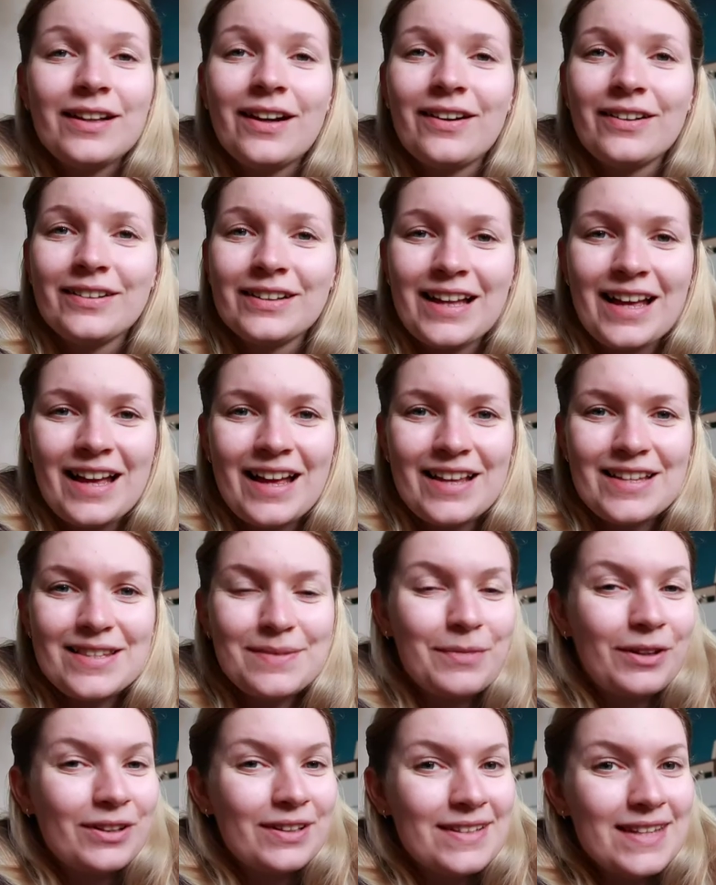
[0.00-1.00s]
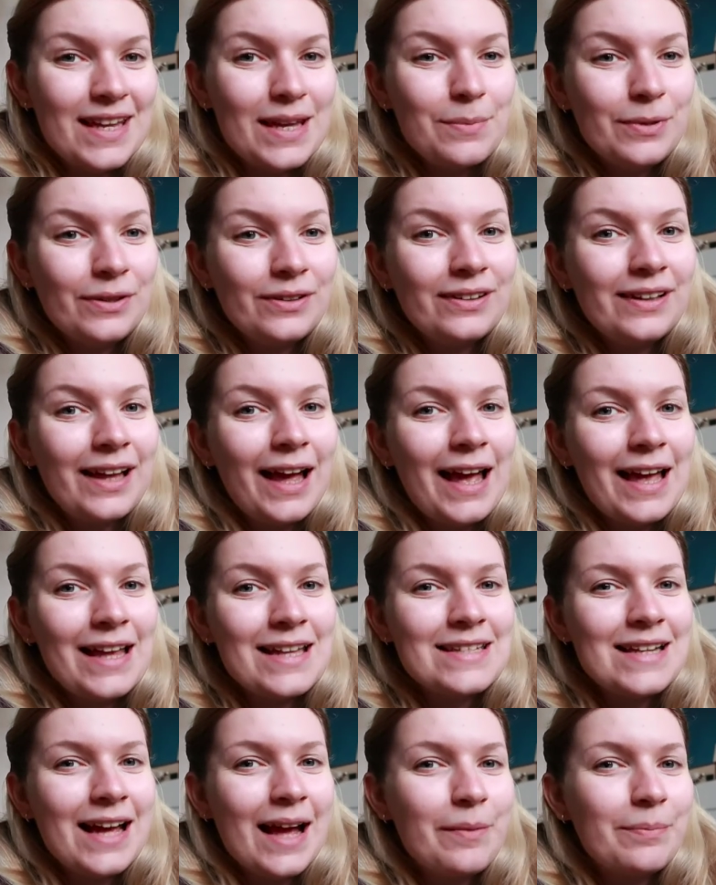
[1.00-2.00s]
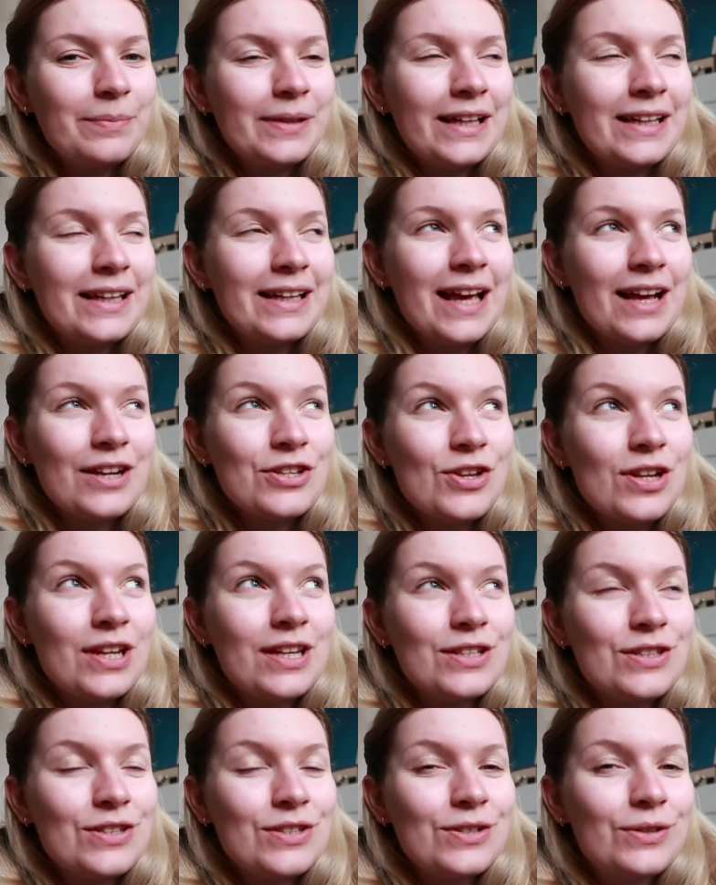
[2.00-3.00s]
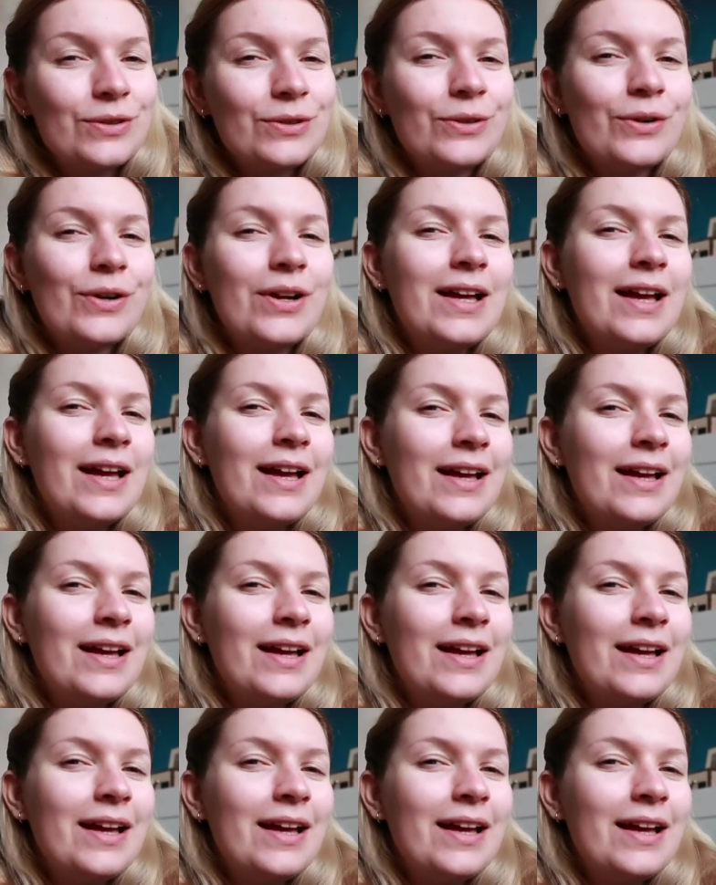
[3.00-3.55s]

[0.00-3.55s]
on a small table, and I'm planning actually to